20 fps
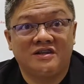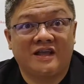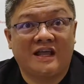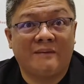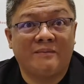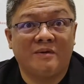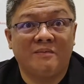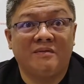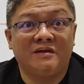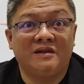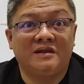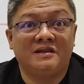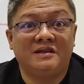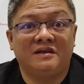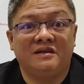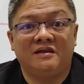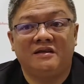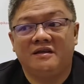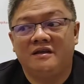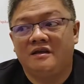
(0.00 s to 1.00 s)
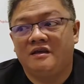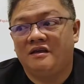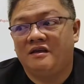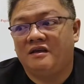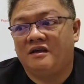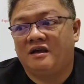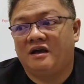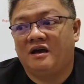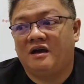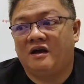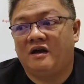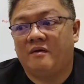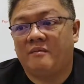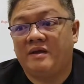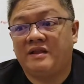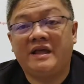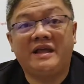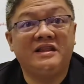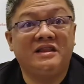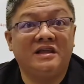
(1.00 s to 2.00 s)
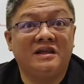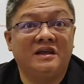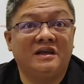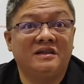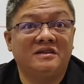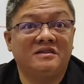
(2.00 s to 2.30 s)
capability, and